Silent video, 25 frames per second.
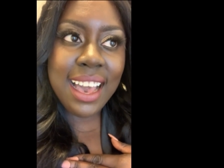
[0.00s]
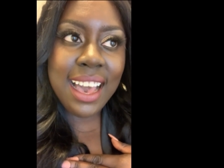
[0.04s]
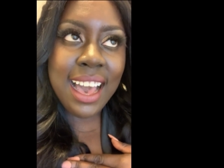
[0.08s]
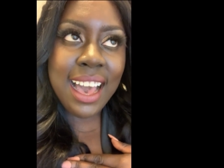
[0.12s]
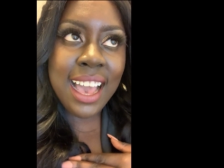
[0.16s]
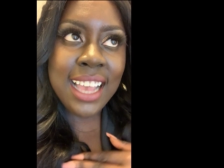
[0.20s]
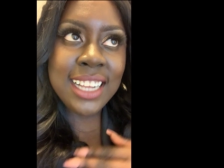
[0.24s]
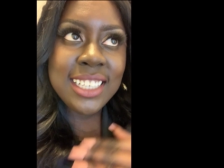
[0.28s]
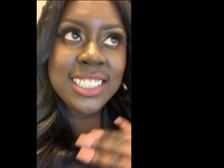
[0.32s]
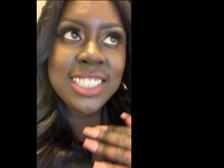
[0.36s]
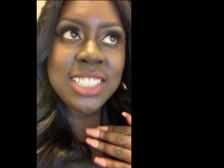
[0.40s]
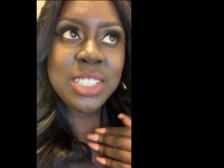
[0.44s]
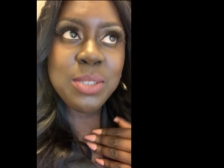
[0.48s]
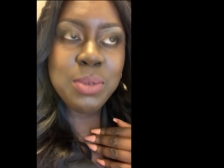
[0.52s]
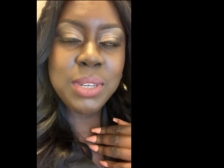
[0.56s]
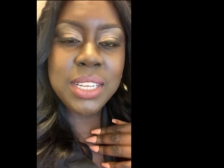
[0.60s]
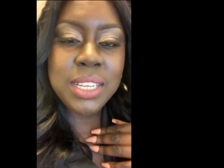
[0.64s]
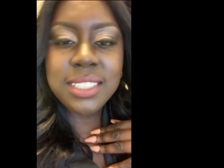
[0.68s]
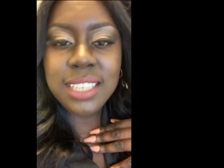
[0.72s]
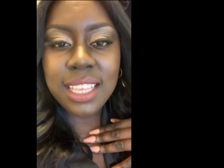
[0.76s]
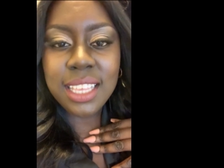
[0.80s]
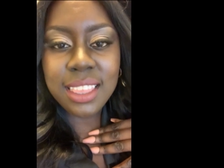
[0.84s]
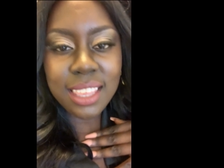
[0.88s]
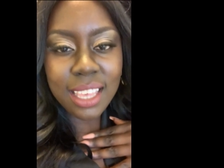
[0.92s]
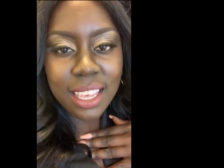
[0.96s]
I just want to
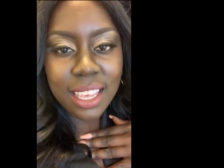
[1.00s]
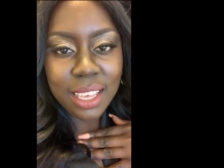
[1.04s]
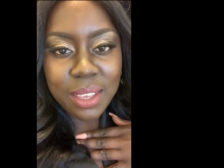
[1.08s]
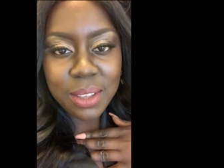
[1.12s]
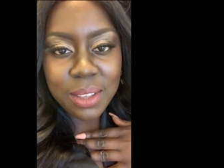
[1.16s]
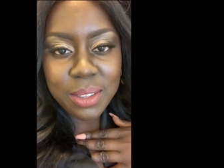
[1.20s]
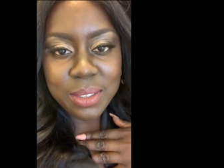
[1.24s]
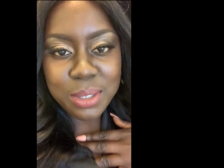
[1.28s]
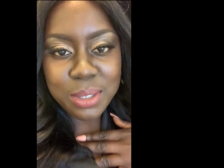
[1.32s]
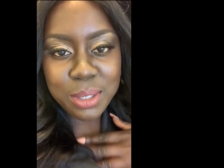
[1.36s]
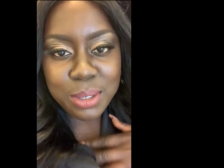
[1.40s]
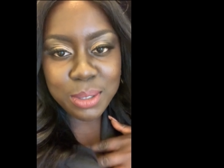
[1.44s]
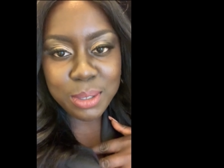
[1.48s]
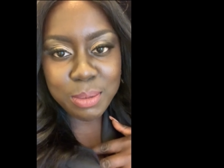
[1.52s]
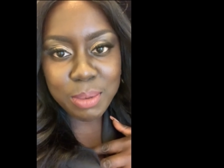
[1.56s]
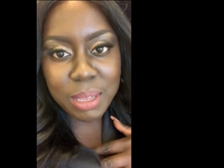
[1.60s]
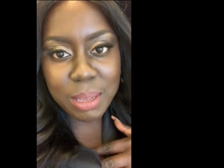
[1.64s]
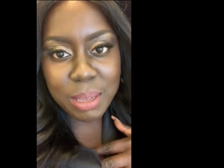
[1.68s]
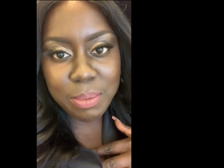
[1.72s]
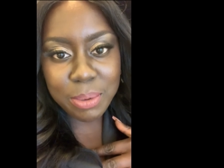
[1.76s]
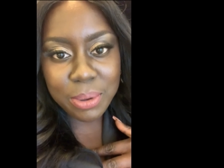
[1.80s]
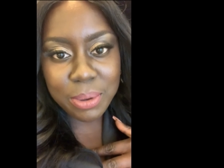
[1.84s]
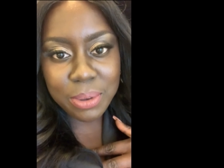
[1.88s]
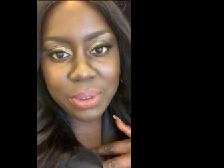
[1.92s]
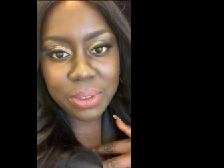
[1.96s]
say thank you to those
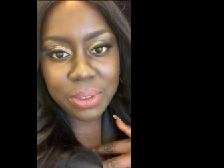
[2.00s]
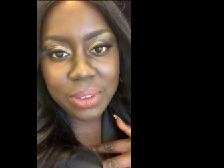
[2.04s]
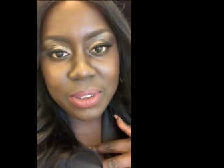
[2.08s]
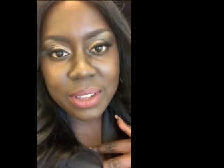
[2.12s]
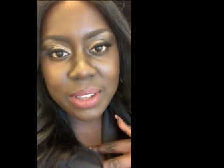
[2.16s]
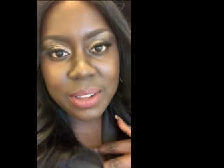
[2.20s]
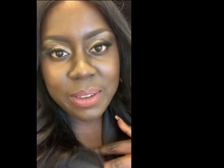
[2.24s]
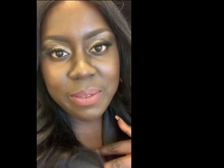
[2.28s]
people.